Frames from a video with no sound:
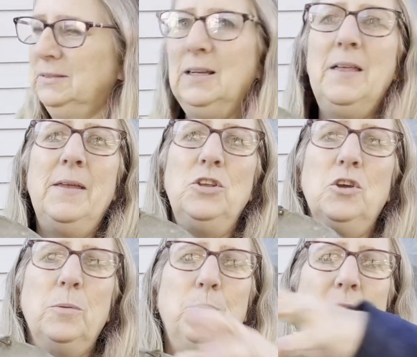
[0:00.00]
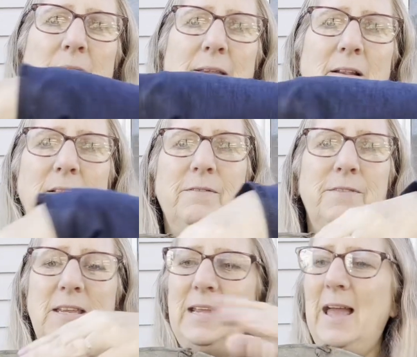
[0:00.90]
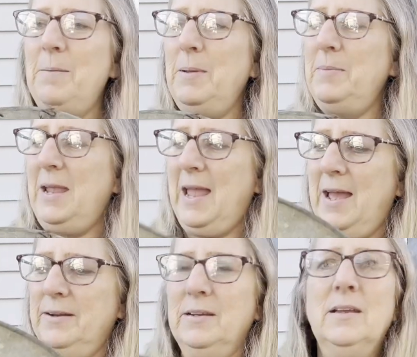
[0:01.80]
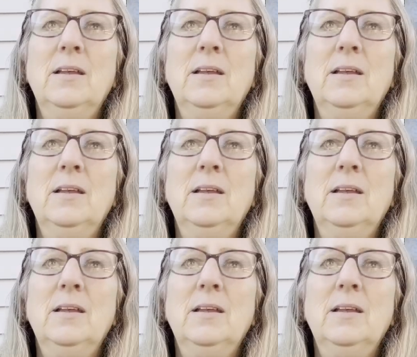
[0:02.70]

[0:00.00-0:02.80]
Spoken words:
And then you could put a little vignette, maybe add